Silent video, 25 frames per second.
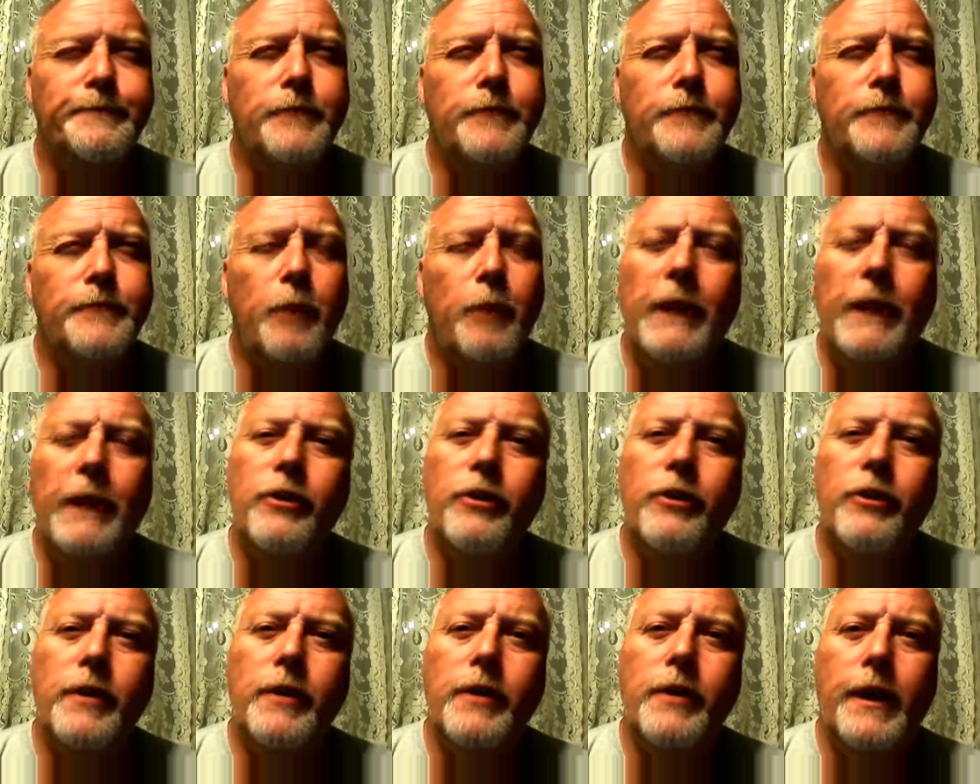
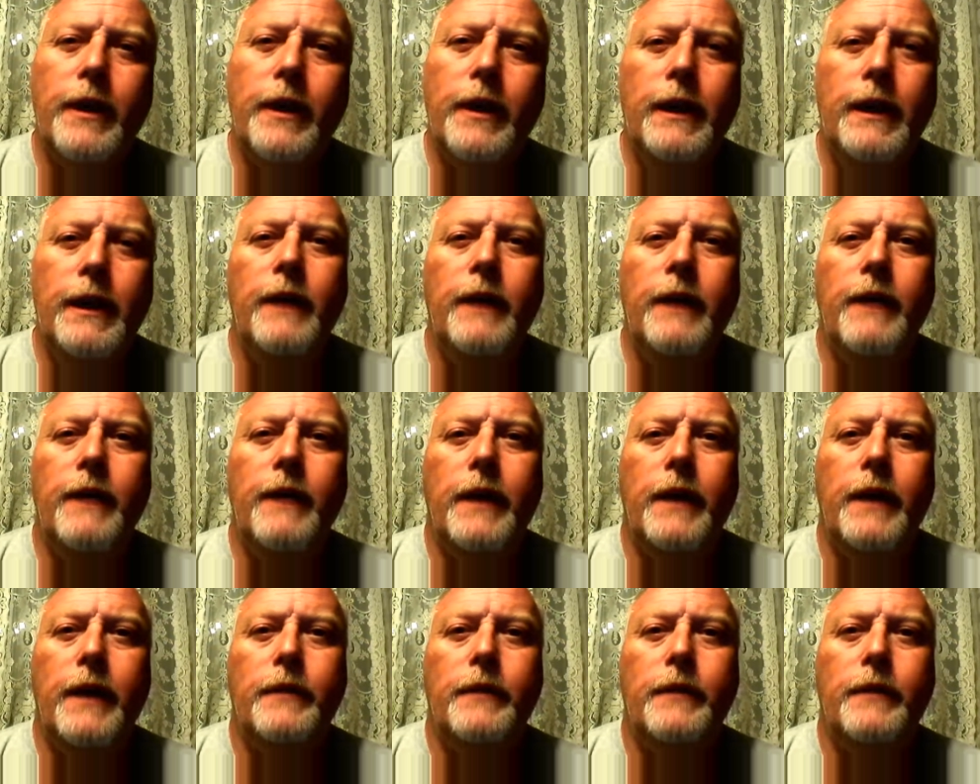Imagine not needing
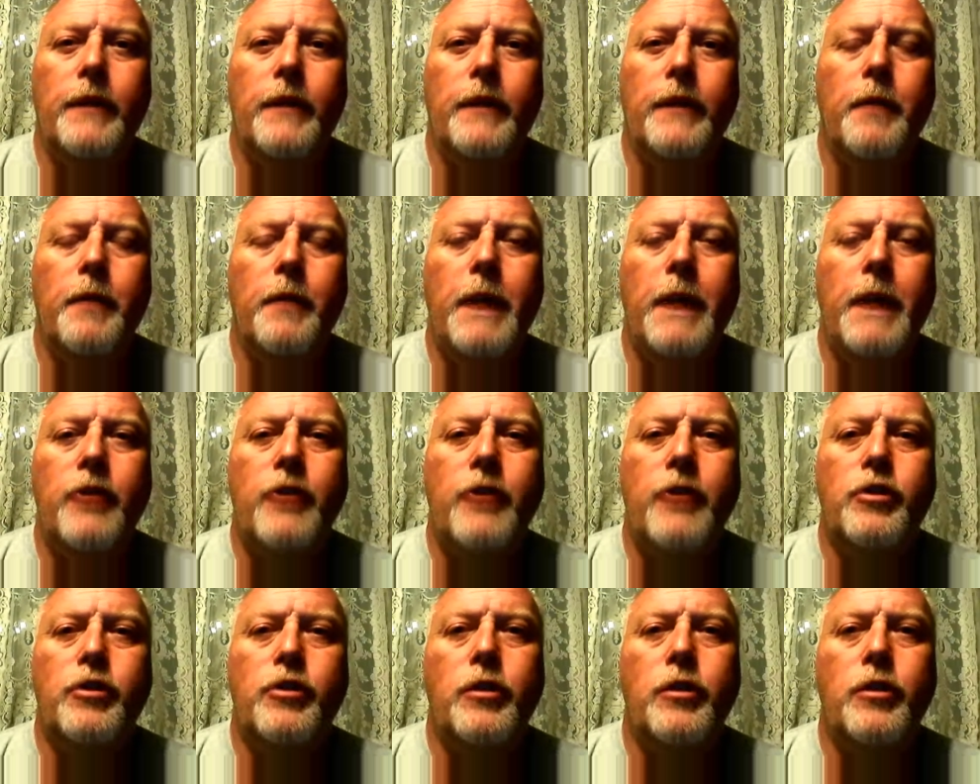that.
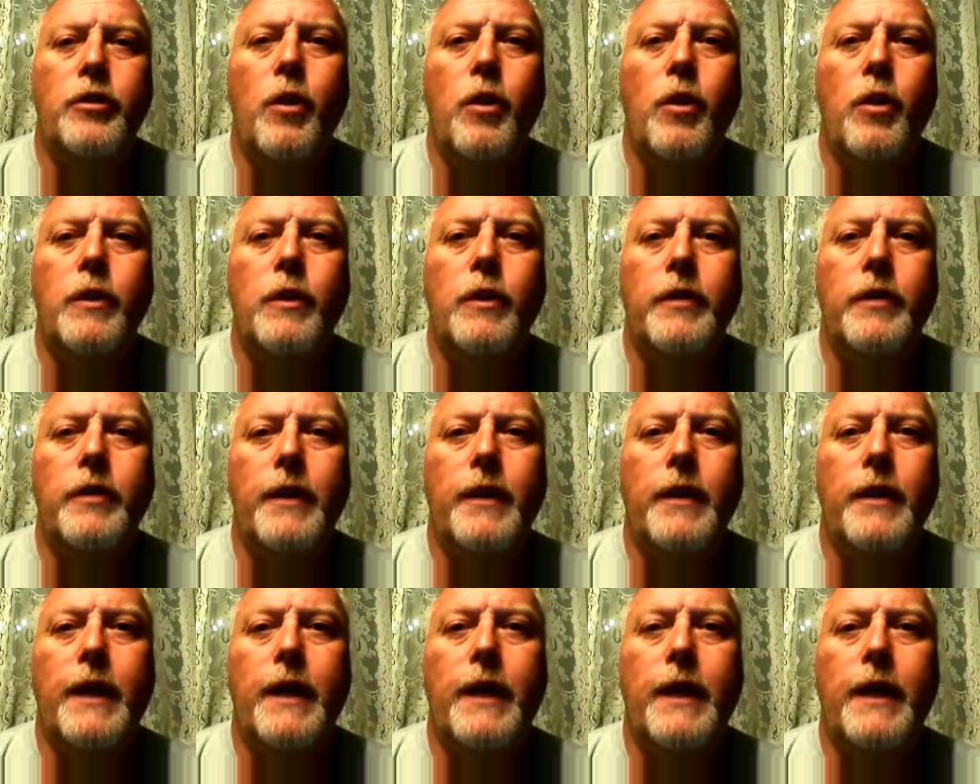Imagine going to
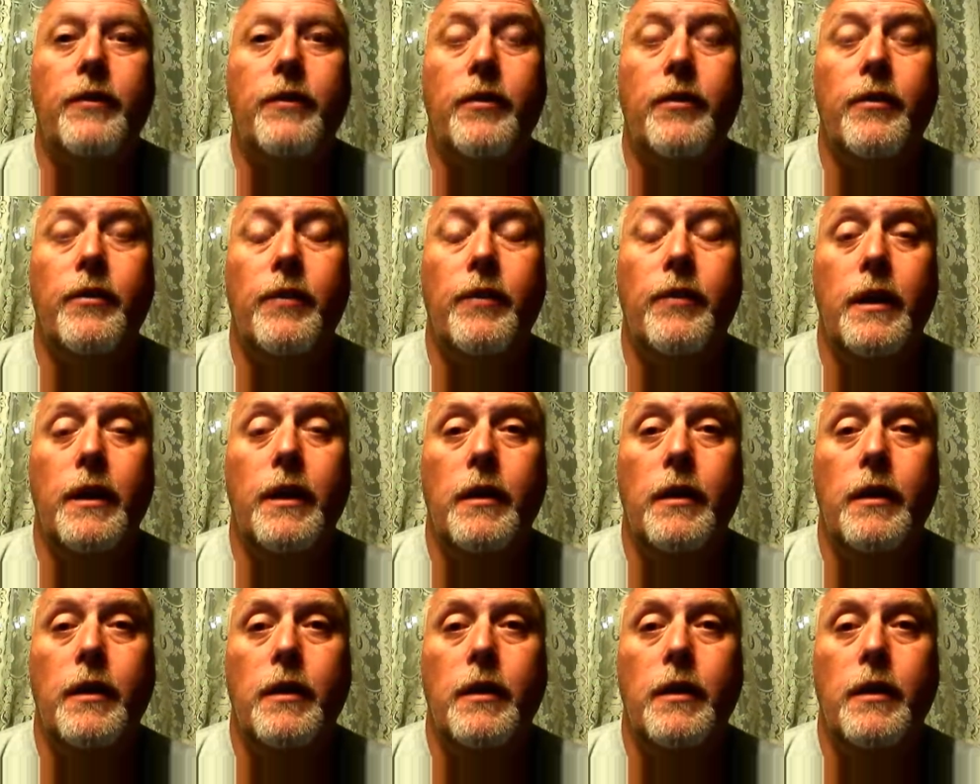classes that
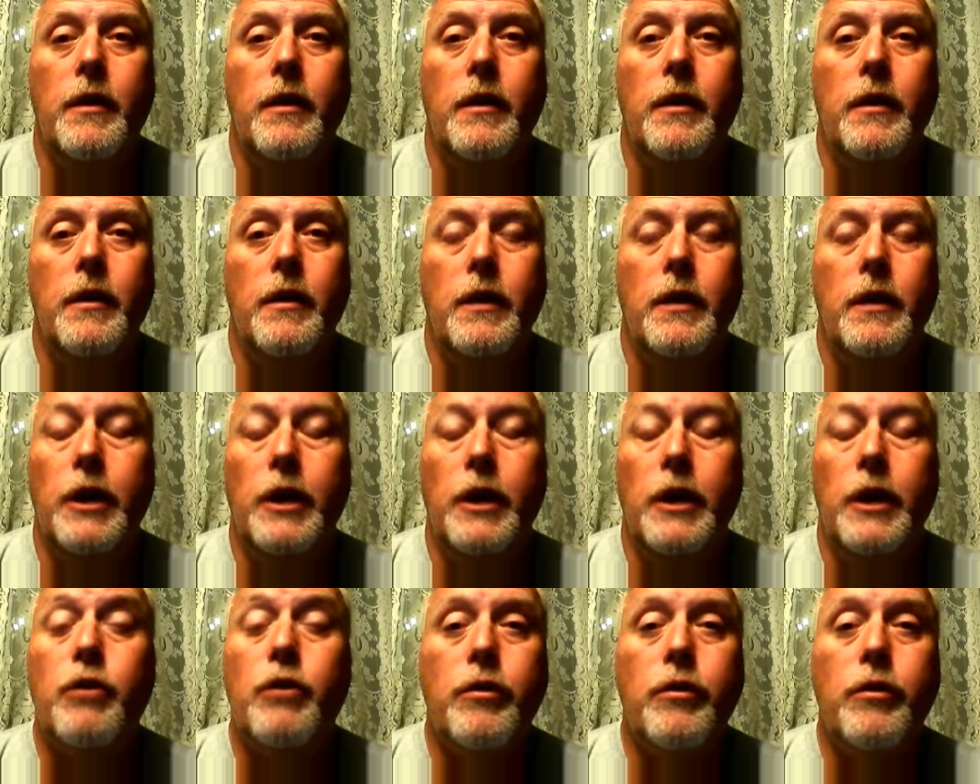
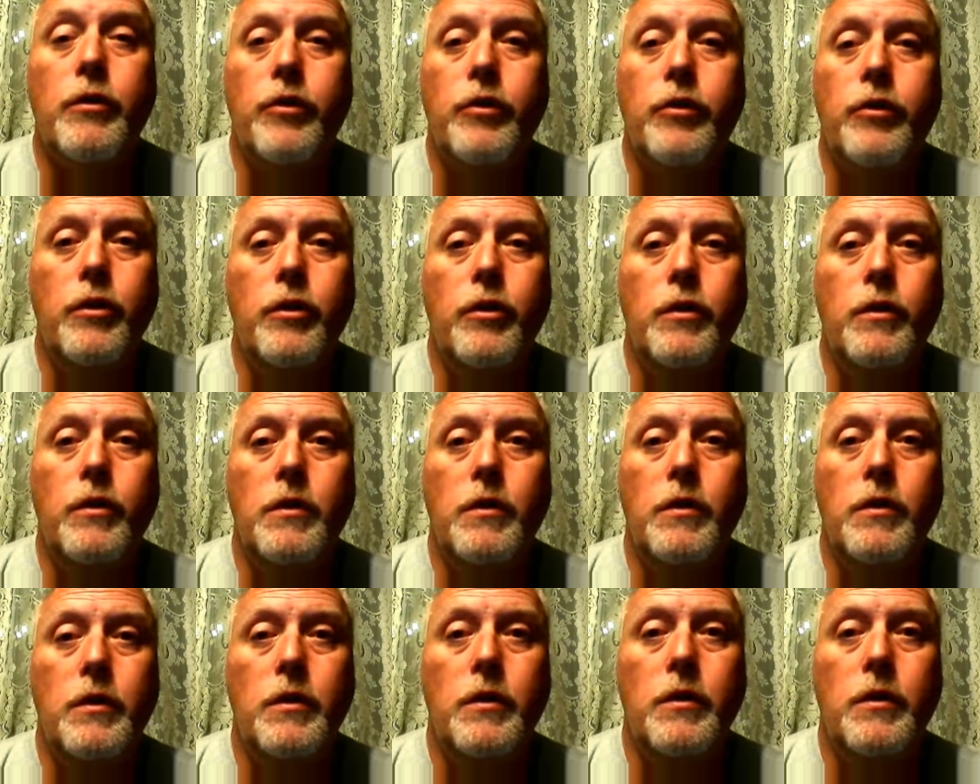interest you